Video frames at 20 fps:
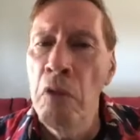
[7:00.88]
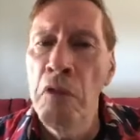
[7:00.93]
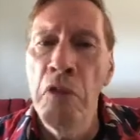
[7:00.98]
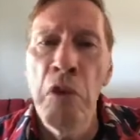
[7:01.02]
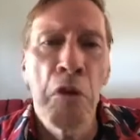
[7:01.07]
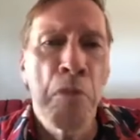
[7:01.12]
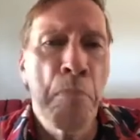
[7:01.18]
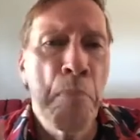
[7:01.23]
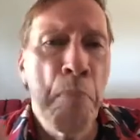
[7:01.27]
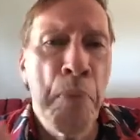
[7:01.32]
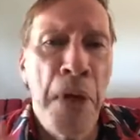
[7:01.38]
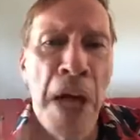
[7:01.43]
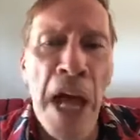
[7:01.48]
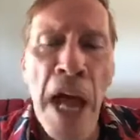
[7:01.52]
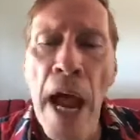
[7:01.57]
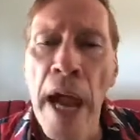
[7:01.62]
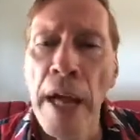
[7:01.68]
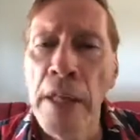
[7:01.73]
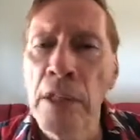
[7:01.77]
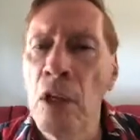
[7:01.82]
They're
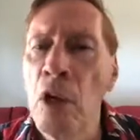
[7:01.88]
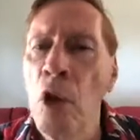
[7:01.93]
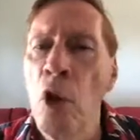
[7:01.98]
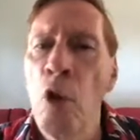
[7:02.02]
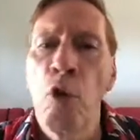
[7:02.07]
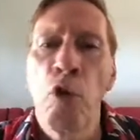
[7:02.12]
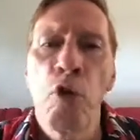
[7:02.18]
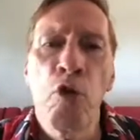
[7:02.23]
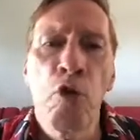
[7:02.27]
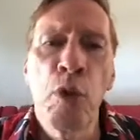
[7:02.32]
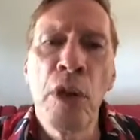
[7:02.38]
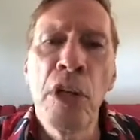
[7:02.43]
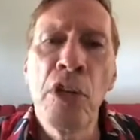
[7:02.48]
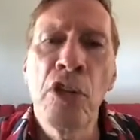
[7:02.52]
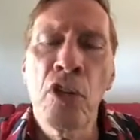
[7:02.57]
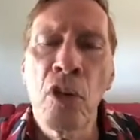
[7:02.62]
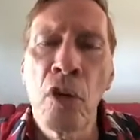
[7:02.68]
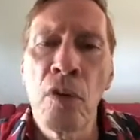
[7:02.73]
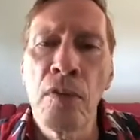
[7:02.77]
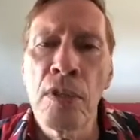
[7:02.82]
packed, three
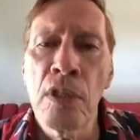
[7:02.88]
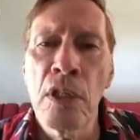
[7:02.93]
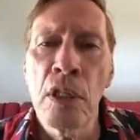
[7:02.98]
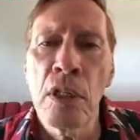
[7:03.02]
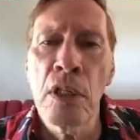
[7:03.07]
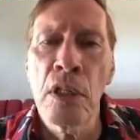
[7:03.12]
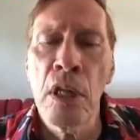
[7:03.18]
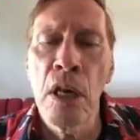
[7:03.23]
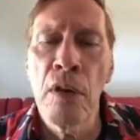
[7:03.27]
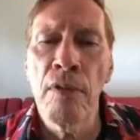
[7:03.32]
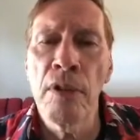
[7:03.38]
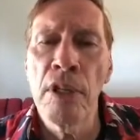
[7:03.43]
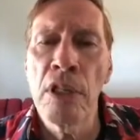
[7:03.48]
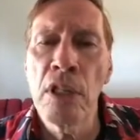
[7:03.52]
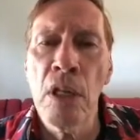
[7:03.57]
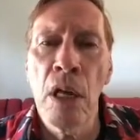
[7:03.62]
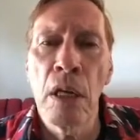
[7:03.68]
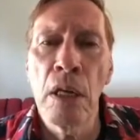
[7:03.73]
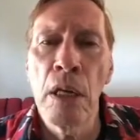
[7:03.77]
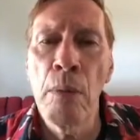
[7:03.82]
services every
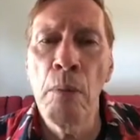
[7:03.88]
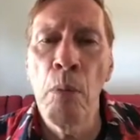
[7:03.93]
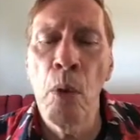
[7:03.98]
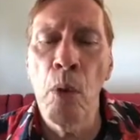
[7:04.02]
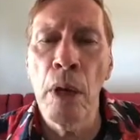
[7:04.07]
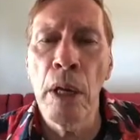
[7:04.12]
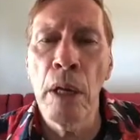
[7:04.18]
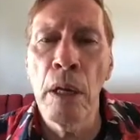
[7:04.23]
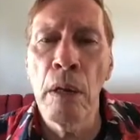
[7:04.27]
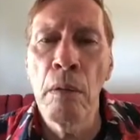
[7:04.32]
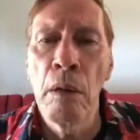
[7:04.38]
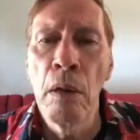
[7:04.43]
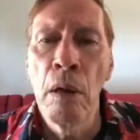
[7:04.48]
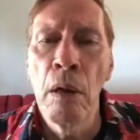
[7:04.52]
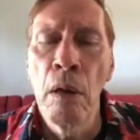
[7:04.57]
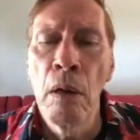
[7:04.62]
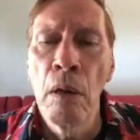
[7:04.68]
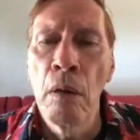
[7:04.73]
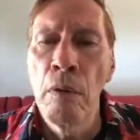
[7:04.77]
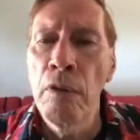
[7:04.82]
Sunday morning.
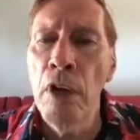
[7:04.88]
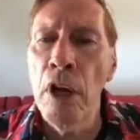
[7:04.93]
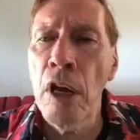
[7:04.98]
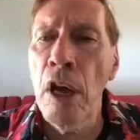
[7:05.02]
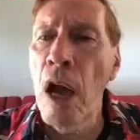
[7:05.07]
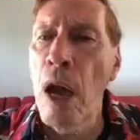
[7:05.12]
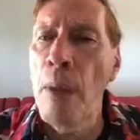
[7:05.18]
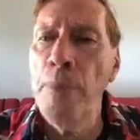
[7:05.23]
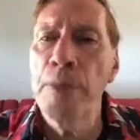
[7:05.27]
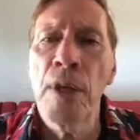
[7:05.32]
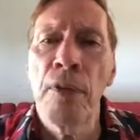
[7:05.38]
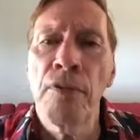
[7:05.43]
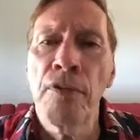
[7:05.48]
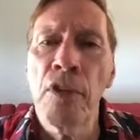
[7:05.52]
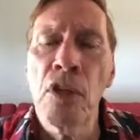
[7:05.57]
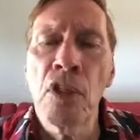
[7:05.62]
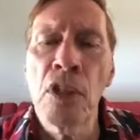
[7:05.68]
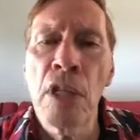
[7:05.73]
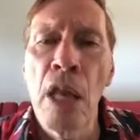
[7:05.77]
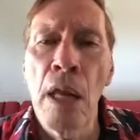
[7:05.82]
The cops have to
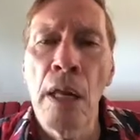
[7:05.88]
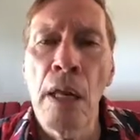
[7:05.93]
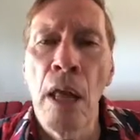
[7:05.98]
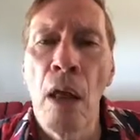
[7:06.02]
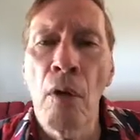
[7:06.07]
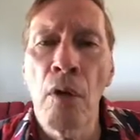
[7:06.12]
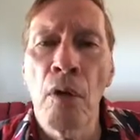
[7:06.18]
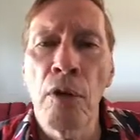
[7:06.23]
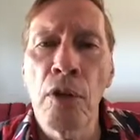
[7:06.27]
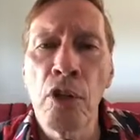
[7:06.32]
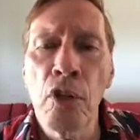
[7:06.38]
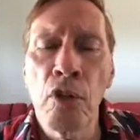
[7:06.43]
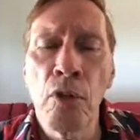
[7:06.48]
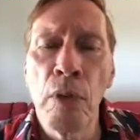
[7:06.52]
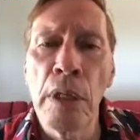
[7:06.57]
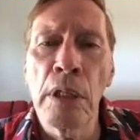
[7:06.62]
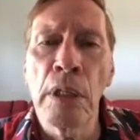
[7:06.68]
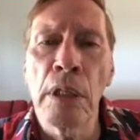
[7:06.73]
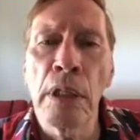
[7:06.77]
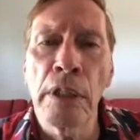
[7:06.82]
stand out on the
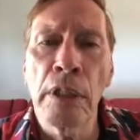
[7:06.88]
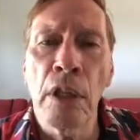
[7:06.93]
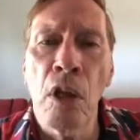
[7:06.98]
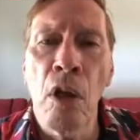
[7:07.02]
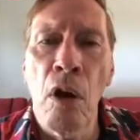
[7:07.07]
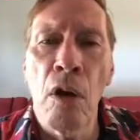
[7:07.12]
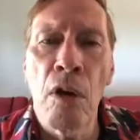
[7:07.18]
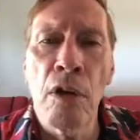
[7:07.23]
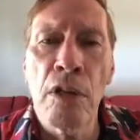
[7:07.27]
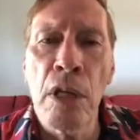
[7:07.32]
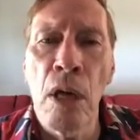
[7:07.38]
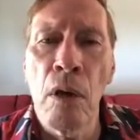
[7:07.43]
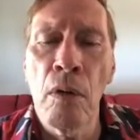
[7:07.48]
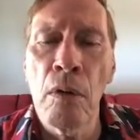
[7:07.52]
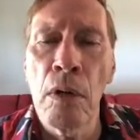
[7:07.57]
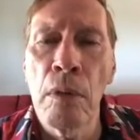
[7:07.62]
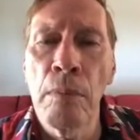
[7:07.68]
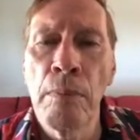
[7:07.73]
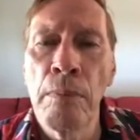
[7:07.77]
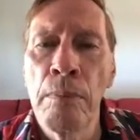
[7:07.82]
street to let the cars out.
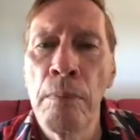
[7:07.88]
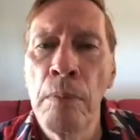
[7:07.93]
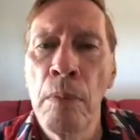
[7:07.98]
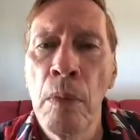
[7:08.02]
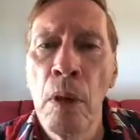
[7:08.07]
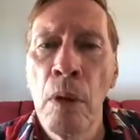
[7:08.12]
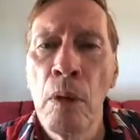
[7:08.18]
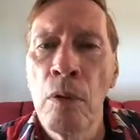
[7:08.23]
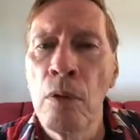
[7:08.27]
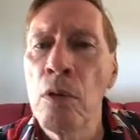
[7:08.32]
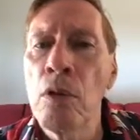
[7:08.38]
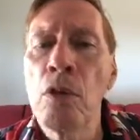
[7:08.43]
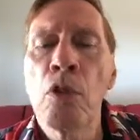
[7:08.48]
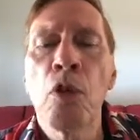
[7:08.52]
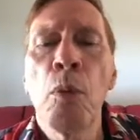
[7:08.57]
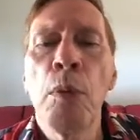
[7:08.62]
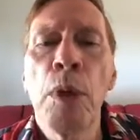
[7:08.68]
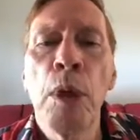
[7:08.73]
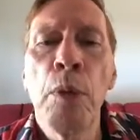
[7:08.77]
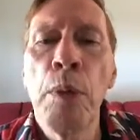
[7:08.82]
There's
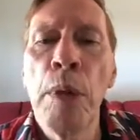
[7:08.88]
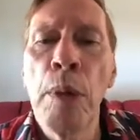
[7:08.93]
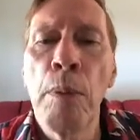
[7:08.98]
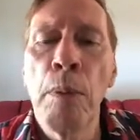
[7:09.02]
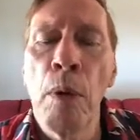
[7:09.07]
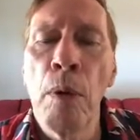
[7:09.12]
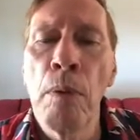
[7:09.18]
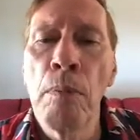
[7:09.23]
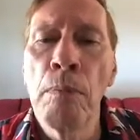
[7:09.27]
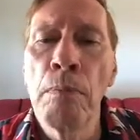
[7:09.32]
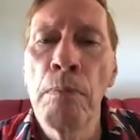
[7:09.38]
so many people.